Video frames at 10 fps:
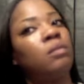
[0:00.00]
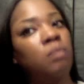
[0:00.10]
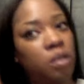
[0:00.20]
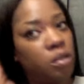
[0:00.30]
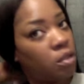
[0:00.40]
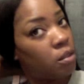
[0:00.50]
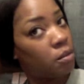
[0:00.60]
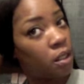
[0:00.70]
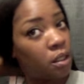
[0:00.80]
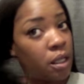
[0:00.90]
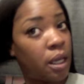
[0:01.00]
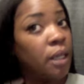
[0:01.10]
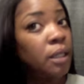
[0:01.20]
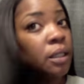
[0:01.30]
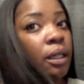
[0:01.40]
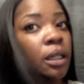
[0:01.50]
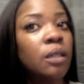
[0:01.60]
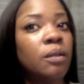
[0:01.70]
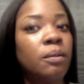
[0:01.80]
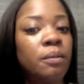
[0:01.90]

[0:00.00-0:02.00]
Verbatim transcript: But you know, I'm gonna tie it down.